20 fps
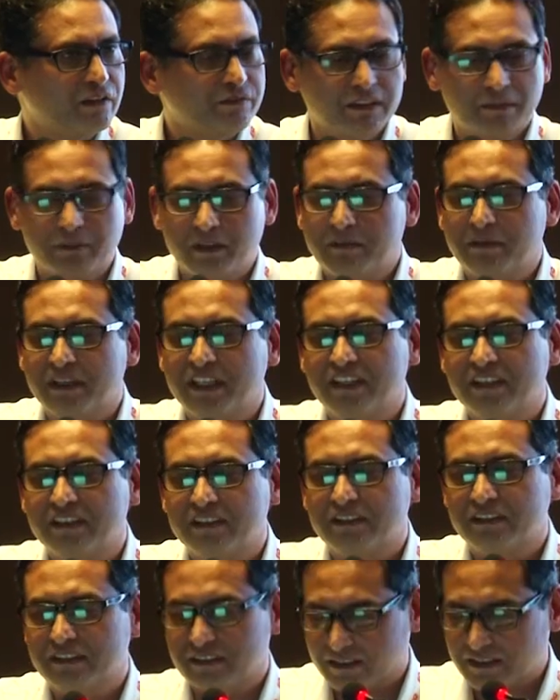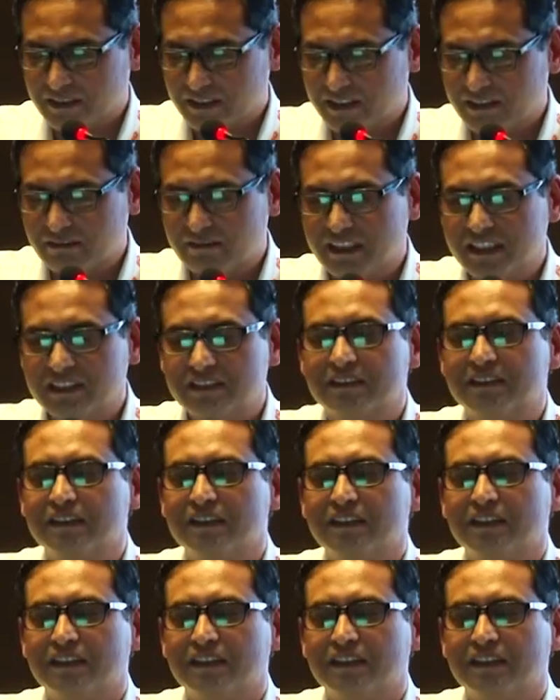of everybody in interest.